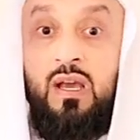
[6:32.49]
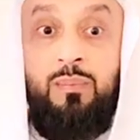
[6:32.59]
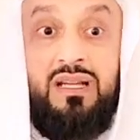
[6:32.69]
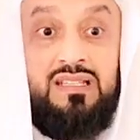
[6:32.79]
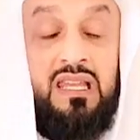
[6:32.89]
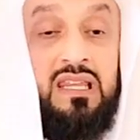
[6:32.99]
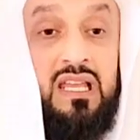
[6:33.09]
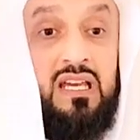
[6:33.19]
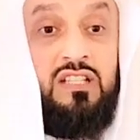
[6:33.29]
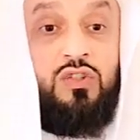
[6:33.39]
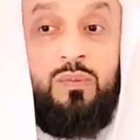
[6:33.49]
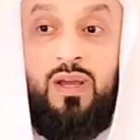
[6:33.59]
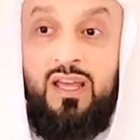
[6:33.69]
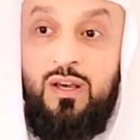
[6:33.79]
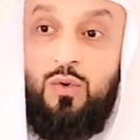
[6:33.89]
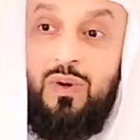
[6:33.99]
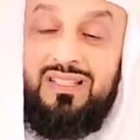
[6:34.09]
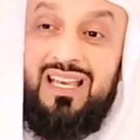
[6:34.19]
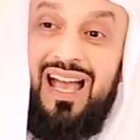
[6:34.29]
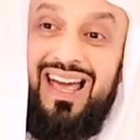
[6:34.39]
But Allah subhanahu wa
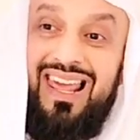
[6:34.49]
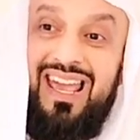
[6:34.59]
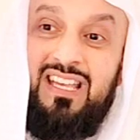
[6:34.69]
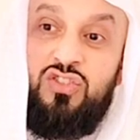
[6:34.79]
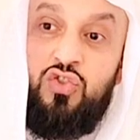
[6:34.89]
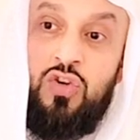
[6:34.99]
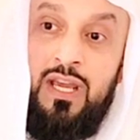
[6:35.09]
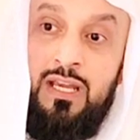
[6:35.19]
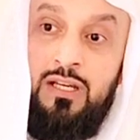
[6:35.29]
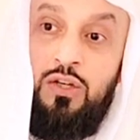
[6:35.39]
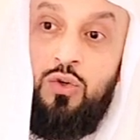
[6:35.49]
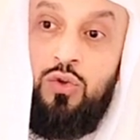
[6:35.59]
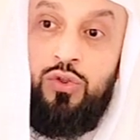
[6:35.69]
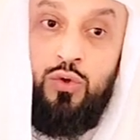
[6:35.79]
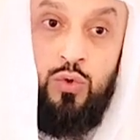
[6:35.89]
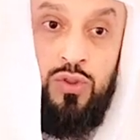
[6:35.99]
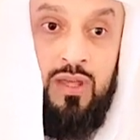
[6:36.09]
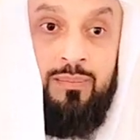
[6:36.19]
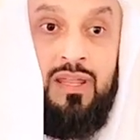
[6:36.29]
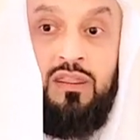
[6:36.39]
ta'ala has trained you through
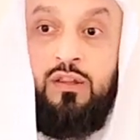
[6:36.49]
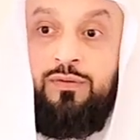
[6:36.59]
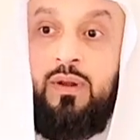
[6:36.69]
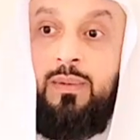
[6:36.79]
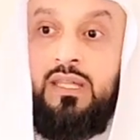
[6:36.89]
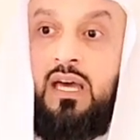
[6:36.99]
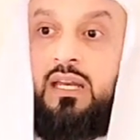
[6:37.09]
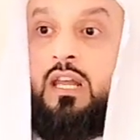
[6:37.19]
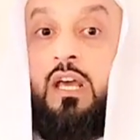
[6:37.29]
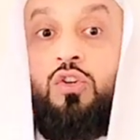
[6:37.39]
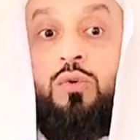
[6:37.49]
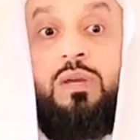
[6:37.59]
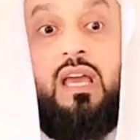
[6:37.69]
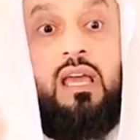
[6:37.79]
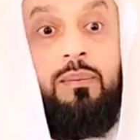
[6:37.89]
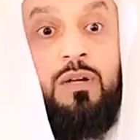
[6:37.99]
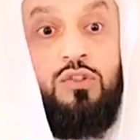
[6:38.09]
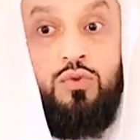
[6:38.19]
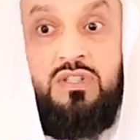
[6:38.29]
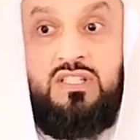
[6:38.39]
the month of Ramadan to be
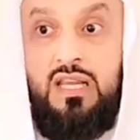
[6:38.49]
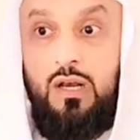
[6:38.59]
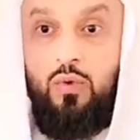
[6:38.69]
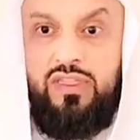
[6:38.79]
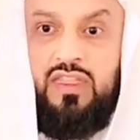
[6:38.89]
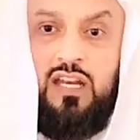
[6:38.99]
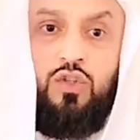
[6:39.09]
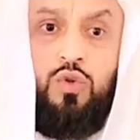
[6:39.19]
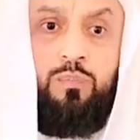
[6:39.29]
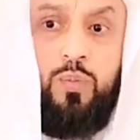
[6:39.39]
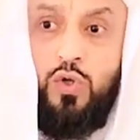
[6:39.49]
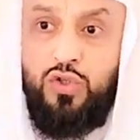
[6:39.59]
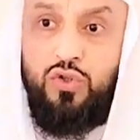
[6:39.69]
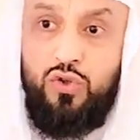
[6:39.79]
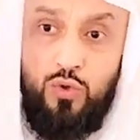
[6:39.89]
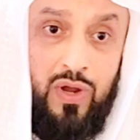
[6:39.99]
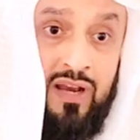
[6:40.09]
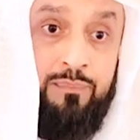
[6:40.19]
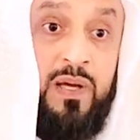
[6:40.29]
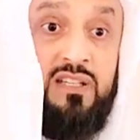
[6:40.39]
able to deal with that, to push through
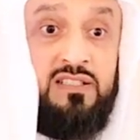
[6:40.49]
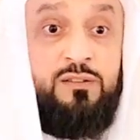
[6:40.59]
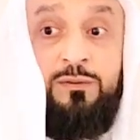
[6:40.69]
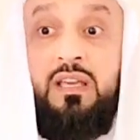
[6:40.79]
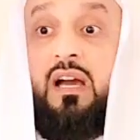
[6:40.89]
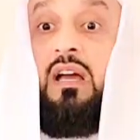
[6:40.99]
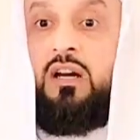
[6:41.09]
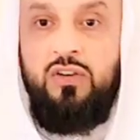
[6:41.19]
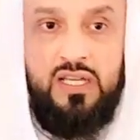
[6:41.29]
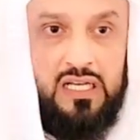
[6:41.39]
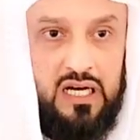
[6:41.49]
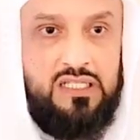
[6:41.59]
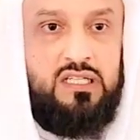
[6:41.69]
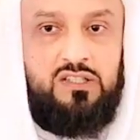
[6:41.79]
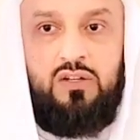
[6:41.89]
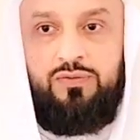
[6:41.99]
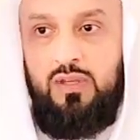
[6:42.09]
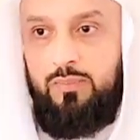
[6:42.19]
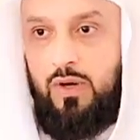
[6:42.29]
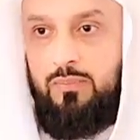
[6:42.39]
and persevere regardless of
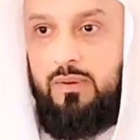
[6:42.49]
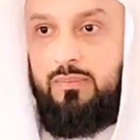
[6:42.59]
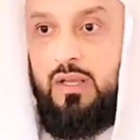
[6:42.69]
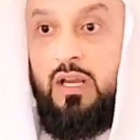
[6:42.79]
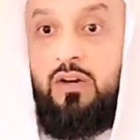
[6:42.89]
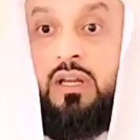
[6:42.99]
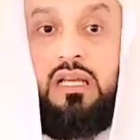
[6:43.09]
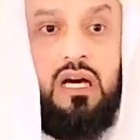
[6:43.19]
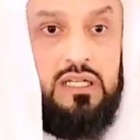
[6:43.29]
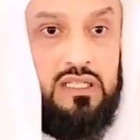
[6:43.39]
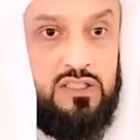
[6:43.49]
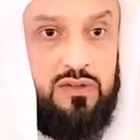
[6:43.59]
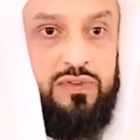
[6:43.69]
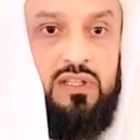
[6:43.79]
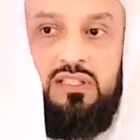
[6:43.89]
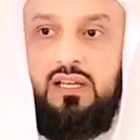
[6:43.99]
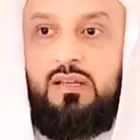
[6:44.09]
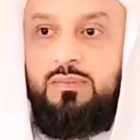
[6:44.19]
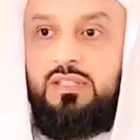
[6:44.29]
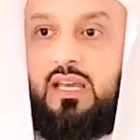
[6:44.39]
the problem, regardless of the
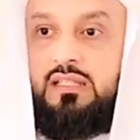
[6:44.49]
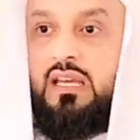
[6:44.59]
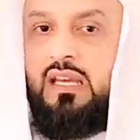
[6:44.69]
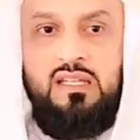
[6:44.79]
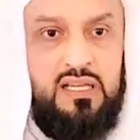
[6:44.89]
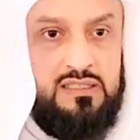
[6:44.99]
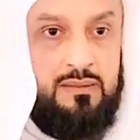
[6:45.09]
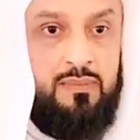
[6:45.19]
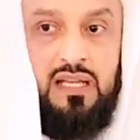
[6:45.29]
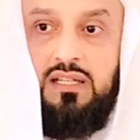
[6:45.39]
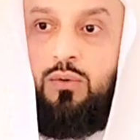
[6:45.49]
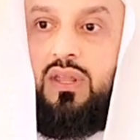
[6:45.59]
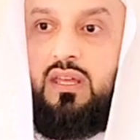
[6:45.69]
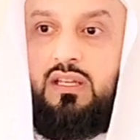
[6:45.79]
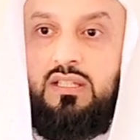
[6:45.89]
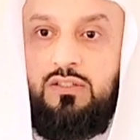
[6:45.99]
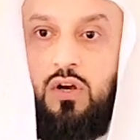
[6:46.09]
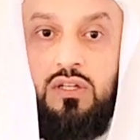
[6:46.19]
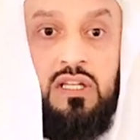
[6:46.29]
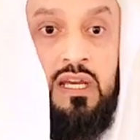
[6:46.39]
circumstance. It doesn't matter whether it is
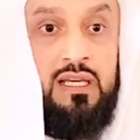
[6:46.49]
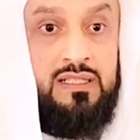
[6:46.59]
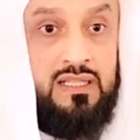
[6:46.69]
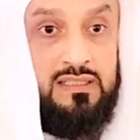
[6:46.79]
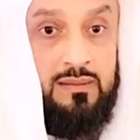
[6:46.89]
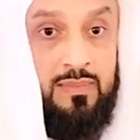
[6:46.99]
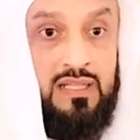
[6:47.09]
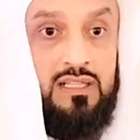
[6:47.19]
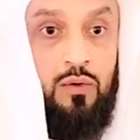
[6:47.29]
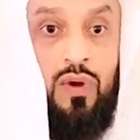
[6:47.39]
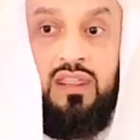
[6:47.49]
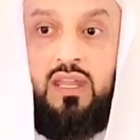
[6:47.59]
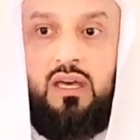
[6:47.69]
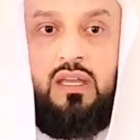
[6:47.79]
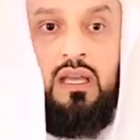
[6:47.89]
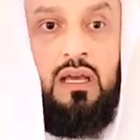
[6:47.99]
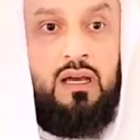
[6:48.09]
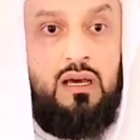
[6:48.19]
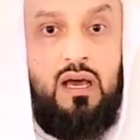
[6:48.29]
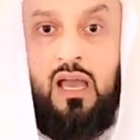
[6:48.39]
hot. It doesn't matter whether
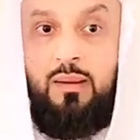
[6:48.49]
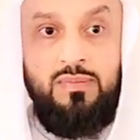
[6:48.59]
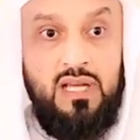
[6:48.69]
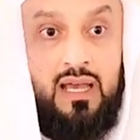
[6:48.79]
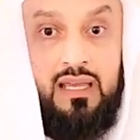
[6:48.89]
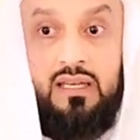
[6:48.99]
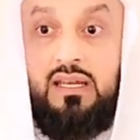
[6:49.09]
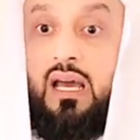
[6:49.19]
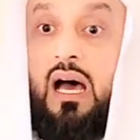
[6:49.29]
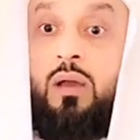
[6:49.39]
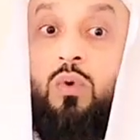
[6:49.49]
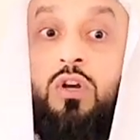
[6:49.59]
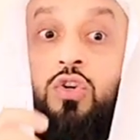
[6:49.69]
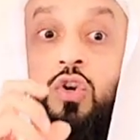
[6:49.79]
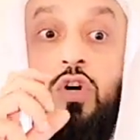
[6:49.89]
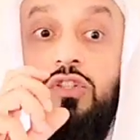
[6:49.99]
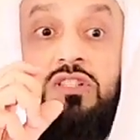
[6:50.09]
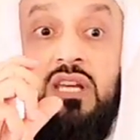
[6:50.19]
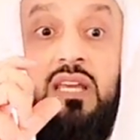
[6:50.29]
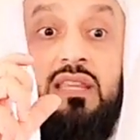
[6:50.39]
I am tired. I will
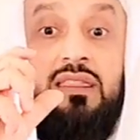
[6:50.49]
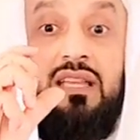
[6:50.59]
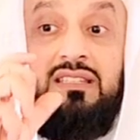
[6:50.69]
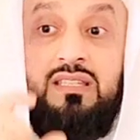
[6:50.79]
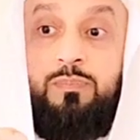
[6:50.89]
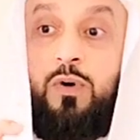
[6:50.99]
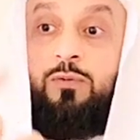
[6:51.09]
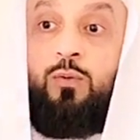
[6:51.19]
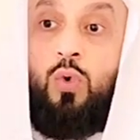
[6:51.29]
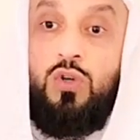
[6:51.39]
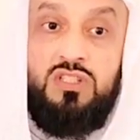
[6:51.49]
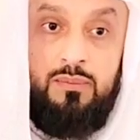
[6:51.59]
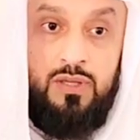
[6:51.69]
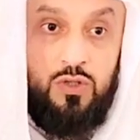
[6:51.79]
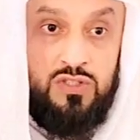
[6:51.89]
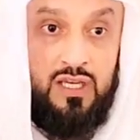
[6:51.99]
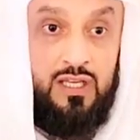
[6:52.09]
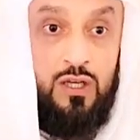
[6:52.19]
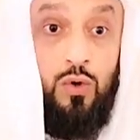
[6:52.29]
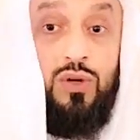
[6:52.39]
not take that sip of water because
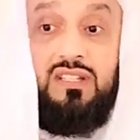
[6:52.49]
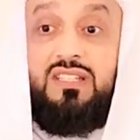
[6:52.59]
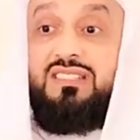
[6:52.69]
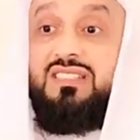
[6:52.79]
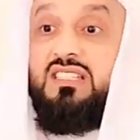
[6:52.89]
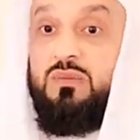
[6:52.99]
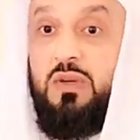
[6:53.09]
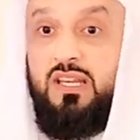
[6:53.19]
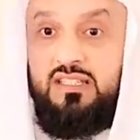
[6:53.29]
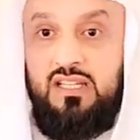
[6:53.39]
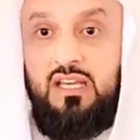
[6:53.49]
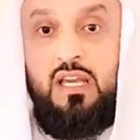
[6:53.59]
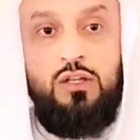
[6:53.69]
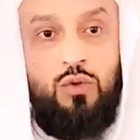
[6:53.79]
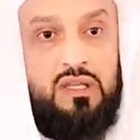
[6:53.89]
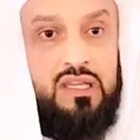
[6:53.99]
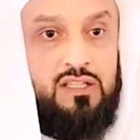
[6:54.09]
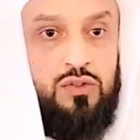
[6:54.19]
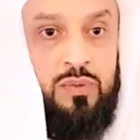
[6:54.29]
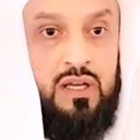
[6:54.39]
I know it is displeasing to
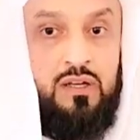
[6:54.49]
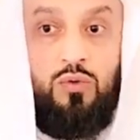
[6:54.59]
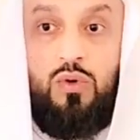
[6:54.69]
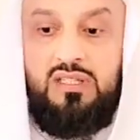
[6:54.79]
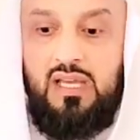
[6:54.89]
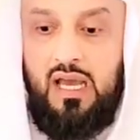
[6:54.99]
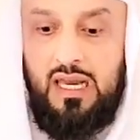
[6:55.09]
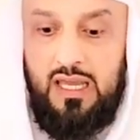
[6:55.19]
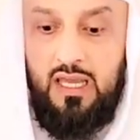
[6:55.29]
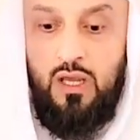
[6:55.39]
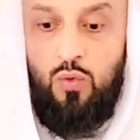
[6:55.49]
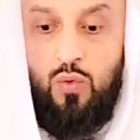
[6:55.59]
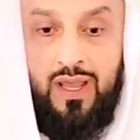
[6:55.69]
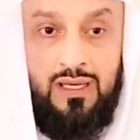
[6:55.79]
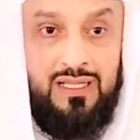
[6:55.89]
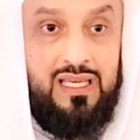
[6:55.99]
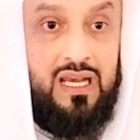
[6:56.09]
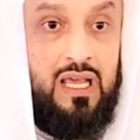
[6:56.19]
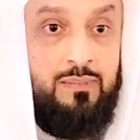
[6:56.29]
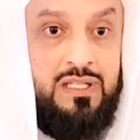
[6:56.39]
Allah subhanahu wa ta'ala. When
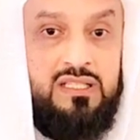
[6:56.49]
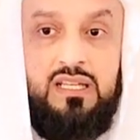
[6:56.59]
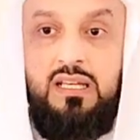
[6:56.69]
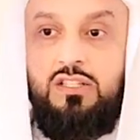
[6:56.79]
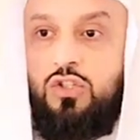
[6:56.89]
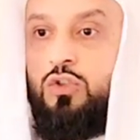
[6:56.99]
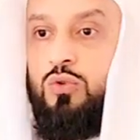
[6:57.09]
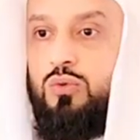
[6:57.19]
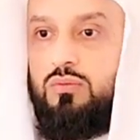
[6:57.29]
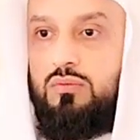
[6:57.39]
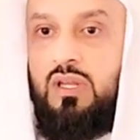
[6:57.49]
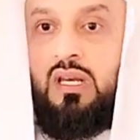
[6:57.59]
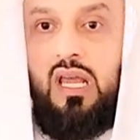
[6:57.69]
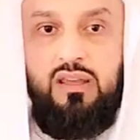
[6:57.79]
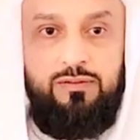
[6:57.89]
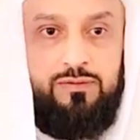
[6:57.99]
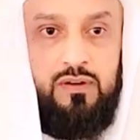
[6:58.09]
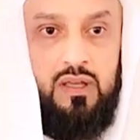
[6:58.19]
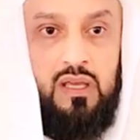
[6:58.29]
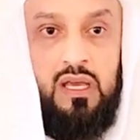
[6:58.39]
calamity hits you in life,
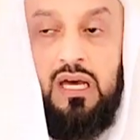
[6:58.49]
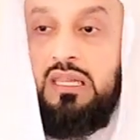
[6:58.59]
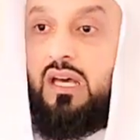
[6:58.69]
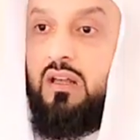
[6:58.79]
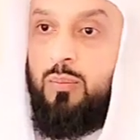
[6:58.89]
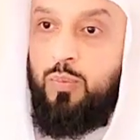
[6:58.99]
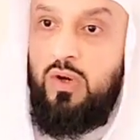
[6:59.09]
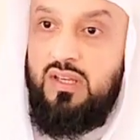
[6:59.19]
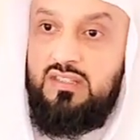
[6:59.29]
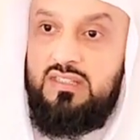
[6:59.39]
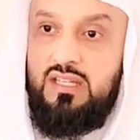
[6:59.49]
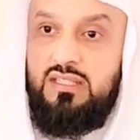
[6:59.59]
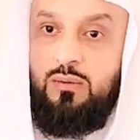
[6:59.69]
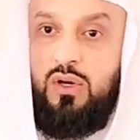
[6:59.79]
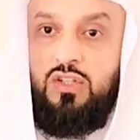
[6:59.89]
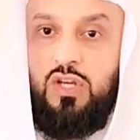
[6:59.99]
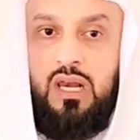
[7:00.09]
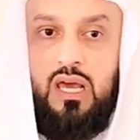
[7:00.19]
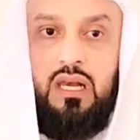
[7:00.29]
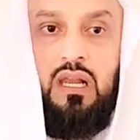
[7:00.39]
Allah Rabbul Izzati wal
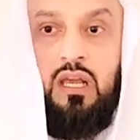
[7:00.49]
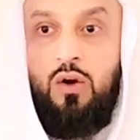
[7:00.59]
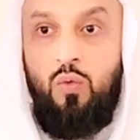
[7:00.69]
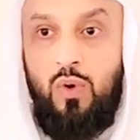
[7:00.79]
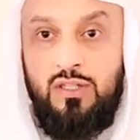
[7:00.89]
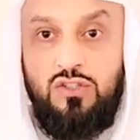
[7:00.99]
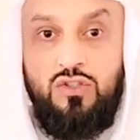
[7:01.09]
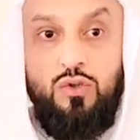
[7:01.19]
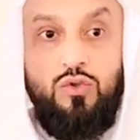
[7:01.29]
Jalal wants